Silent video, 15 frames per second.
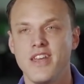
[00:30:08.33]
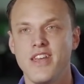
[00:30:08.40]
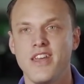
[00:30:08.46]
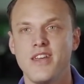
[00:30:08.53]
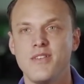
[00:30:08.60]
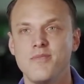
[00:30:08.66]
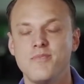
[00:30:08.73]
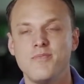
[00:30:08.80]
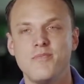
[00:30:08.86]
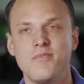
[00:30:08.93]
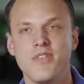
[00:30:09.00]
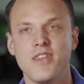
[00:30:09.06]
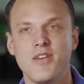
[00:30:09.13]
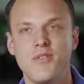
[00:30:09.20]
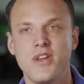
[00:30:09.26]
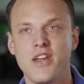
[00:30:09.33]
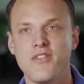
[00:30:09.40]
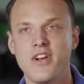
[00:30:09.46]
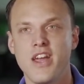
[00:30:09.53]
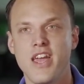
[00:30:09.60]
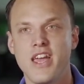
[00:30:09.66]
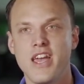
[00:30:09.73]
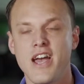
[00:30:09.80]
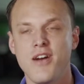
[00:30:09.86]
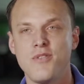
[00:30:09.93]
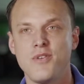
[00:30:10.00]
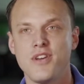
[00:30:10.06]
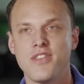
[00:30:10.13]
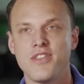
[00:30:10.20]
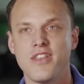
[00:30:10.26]
and whenever I hang
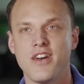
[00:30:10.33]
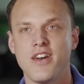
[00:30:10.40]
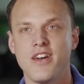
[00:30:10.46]
out with